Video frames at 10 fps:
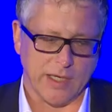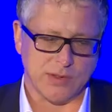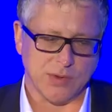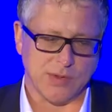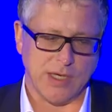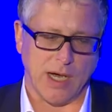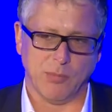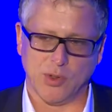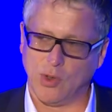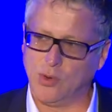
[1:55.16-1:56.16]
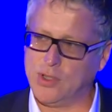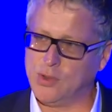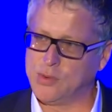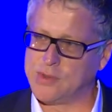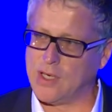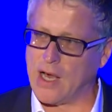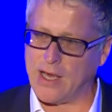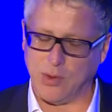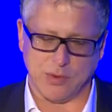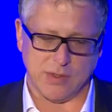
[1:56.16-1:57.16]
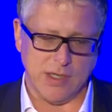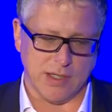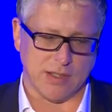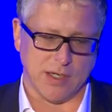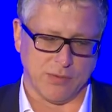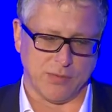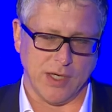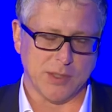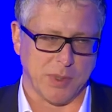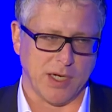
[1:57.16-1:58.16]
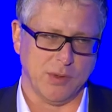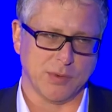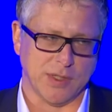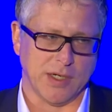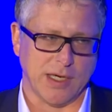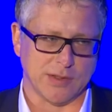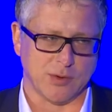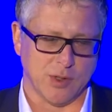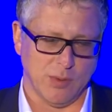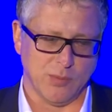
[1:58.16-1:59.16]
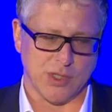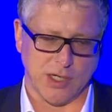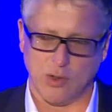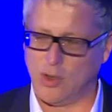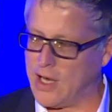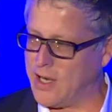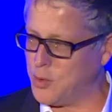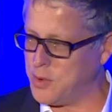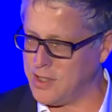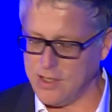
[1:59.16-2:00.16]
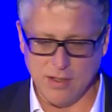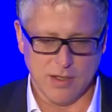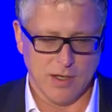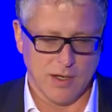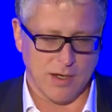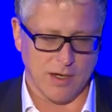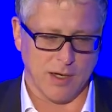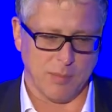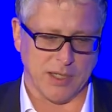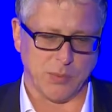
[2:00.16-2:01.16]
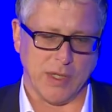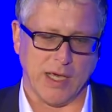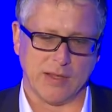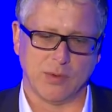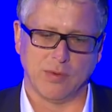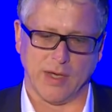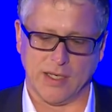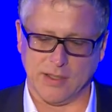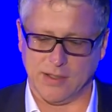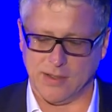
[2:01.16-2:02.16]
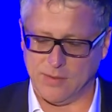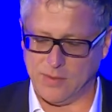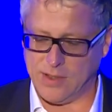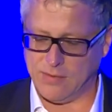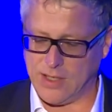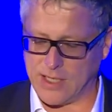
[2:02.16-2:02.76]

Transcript: as you see, I'm not only using IoT, Internet of Things, but I'm using another term, which I call IOE. Uh, but we get to that uh, in the